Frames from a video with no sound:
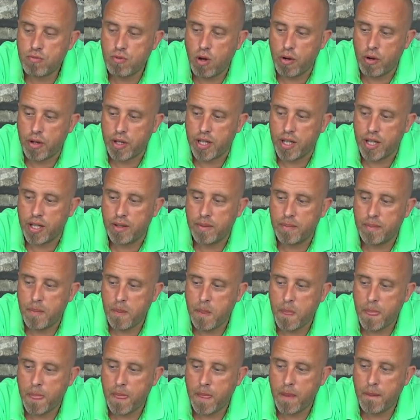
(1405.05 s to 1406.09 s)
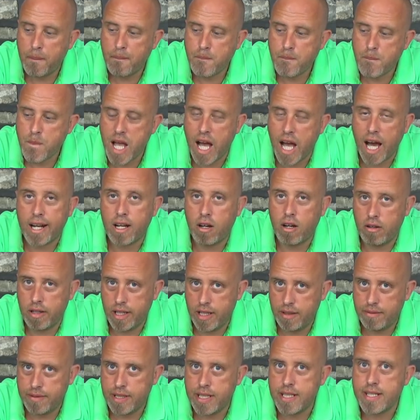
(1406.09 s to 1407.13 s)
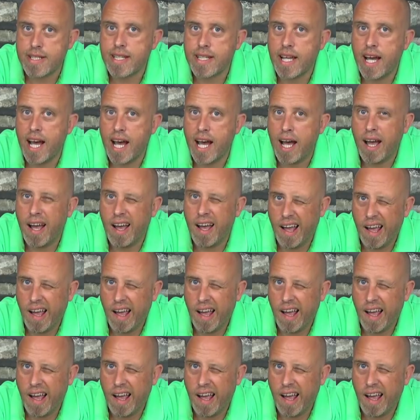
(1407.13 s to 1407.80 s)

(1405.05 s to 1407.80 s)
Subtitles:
rocket. And I'll leave it as that.